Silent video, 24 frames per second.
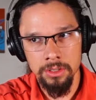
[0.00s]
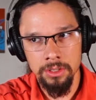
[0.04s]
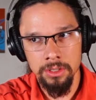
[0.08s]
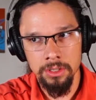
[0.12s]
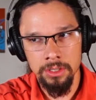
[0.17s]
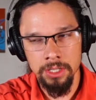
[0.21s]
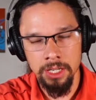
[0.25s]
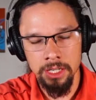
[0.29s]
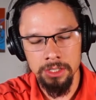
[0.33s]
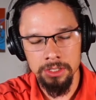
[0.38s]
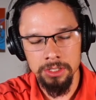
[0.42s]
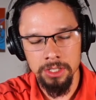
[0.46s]

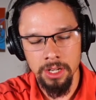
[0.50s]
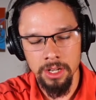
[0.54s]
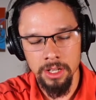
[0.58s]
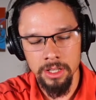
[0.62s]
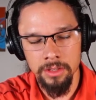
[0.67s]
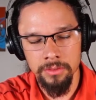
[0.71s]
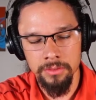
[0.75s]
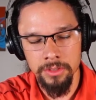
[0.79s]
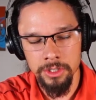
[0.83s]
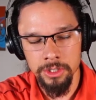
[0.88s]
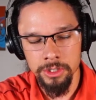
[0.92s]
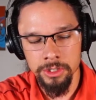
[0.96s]
tells all
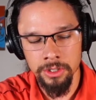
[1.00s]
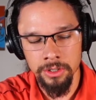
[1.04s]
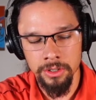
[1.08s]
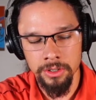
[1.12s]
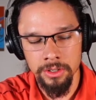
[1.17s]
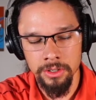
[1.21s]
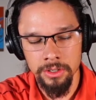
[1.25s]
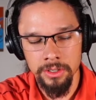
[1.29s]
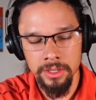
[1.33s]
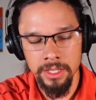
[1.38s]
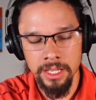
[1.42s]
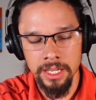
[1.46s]
of the
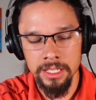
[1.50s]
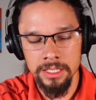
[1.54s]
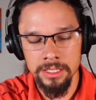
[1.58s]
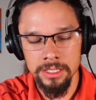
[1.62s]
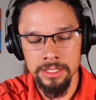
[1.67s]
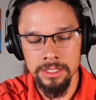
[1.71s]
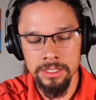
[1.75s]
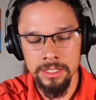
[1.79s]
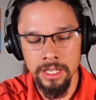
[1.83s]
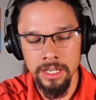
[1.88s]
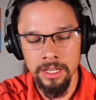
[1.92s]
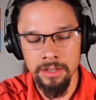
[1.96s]
sugar that is
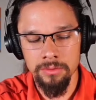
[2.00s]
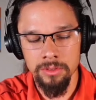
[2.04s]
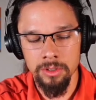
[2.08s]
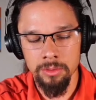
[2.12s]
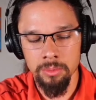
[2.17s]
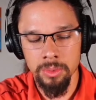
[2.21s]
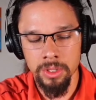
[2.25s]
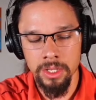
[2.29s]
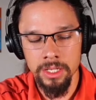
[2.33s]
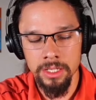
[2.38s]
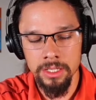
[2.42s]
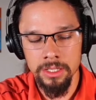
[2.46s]
inside of your
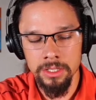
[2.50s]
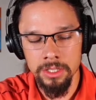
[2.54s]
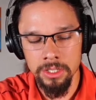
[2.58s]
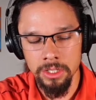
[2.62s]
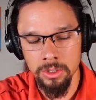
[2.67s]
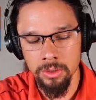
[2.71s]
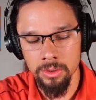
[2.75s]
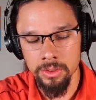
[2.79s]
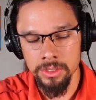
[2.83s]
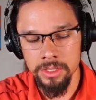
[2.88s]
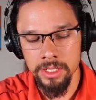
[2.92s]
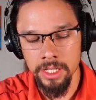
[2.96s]
blood to
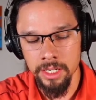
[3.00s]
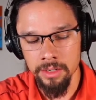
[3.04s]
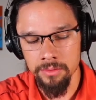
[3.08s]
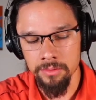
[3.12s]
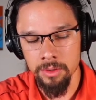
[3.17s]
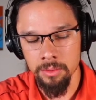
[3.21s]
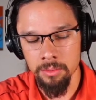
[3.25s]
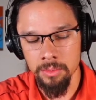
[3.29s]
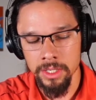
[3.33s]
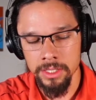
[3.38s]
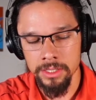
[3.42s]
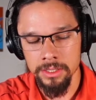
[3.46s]
go inside of your
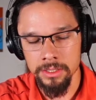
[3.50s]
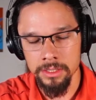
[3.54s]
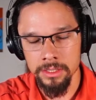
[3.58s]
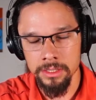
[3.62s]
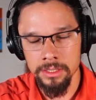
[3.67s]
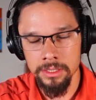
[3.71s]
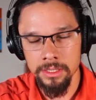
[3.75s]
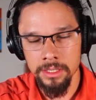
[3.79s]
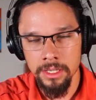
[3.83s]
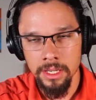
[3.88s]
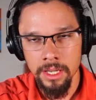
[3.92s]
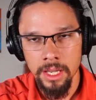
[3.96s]

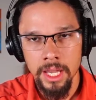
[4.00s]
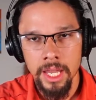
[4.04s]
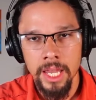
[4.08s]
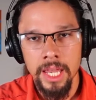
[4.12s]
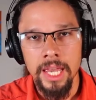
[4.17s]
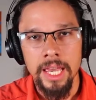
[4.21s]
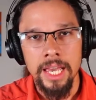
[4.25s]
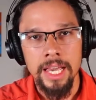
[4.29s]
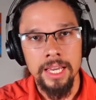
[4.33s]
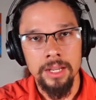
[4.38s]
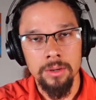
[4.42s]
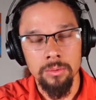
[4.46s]
muscles.
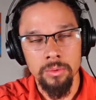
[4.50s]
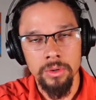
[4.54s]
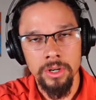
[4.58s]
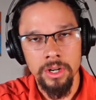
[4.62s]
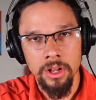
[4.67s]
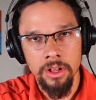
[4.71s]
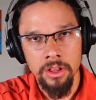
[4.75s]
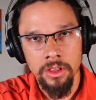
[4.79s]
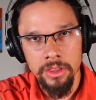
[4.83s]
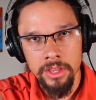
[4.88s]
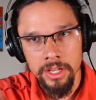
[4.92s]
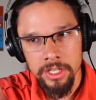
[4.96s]
And when
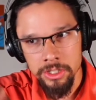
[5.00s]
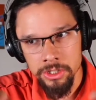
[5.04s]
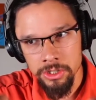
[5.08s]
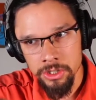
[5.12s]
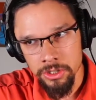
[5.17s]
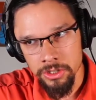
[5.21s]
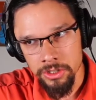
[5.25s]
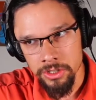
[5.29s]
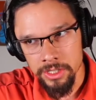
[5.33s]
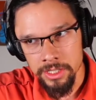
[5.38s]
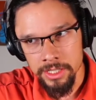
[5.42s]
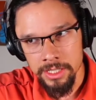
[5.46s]
all of that
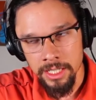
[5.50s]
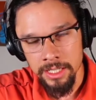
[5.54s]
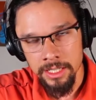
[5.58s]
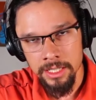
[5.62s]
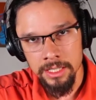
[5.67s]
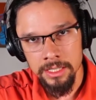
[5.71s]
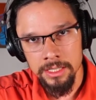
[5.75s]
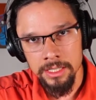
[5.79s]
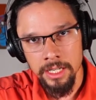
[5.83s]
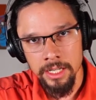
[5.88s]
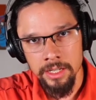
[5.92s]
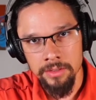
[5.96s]
sugar is sent
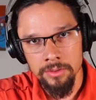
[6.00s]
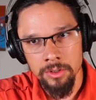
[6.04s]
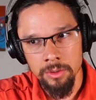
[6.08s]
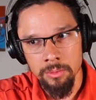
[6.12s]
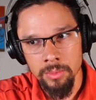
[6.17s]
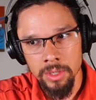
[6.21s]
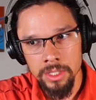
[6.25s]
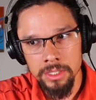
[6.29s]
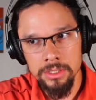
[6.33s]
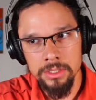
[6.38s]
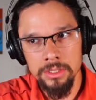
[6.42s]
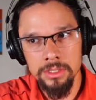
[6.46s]
inside of your
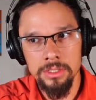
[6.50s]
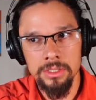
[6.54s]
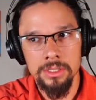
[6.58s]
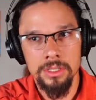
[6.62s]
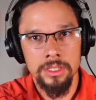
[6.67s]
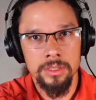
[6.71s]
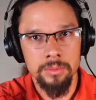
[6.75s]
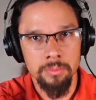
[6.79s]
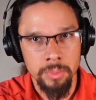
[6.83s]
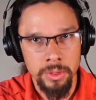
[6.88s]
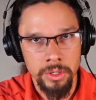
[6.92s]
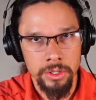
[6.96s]
muscles,
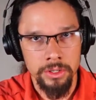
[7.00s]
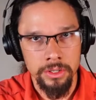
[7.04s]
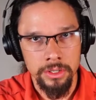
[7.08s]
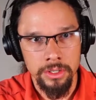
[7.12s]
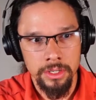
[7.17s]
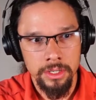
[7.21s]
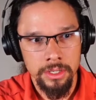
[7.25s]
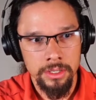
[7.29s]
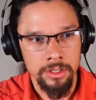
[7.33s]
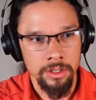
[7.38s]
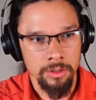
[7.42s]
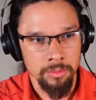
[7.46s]
it's burned.
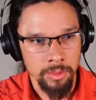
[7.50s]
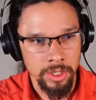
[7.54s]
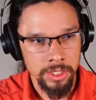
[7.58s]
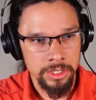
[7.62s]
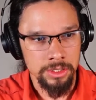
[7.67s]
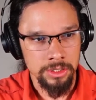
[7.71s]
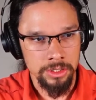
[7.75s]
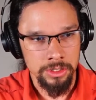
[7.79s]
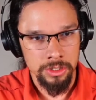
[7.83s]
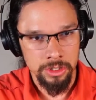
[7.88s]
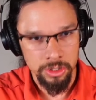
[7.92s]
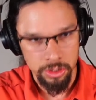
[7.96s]
Your
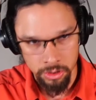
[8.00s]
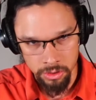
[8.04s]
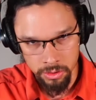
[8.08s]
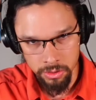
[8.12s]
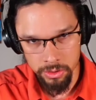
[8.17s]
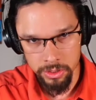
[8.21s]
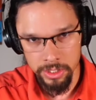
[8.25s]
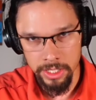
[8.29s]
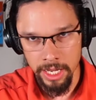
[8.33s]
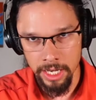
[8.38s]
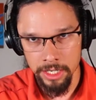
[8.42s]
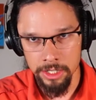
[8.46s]
muscles
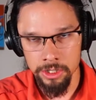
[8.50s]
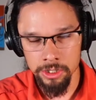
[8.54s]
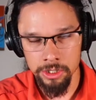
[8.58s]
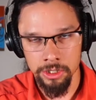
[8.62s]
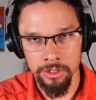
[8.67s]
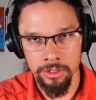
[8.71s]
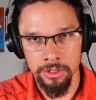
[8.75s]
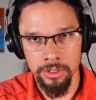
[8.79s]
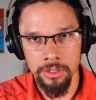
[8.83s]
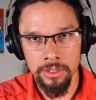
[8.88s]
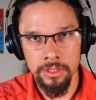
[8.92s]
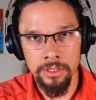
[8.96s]
use that
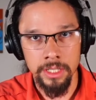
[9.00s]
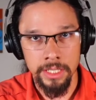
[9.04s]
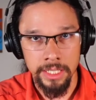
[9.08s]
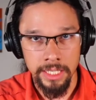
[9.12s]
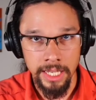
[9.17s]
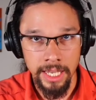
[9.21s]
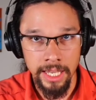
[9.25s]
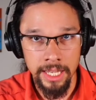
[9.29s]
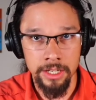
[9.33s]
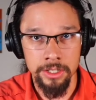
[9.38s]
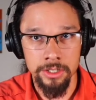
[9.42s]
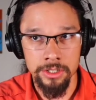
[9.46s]
sugar like
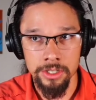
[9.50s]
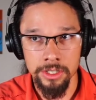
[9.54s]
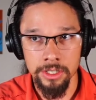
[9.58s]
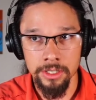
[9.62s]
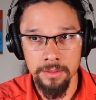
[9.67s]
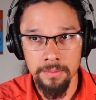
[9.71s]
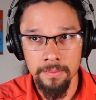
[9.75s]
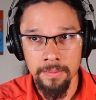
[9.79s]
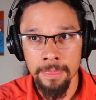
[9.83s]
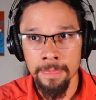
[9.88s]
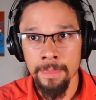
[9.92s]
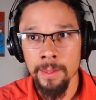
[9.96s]
energy.
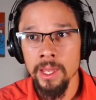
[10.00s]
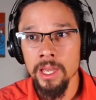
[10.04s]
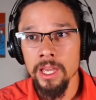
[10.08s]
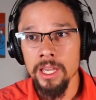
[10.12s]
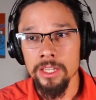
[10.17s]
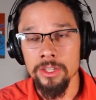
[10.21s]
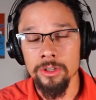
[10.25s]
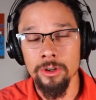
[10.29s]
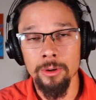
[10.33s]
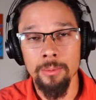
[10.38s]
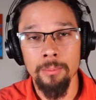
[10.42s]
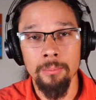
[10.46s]

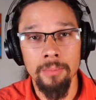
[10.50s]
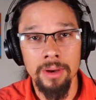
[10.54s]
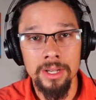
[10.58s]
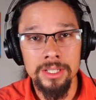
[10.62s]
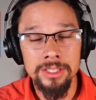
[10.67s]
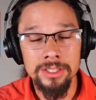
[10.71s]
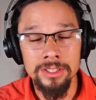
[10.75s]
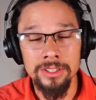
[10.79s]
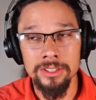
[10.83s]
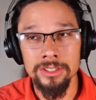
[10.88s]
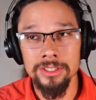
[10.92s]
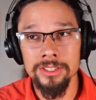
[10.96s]
Your
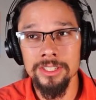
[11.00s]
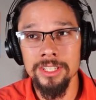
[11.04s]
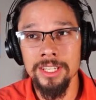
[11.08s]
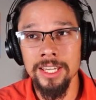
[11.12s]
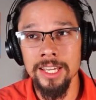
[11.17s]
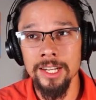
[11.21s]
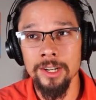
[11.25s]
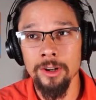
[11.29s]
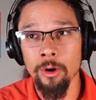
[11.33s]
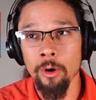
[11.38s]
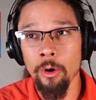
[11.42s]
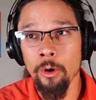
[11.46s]
muscles
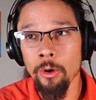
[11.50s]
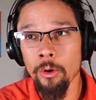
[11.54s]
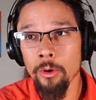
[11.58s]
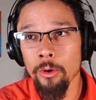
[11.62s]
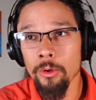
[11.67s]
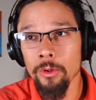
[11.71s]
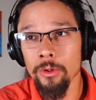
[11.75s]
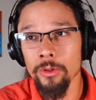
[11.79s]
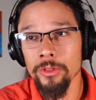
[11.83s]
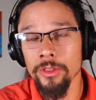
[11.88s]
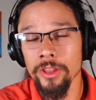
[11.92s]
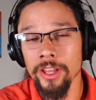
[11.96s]
can
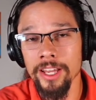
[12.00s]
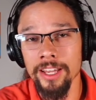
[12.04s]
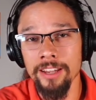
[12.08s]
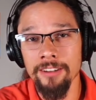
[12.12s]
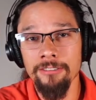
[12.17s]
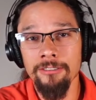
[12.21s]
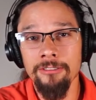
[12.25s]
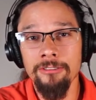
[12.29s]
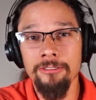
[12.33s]
hold like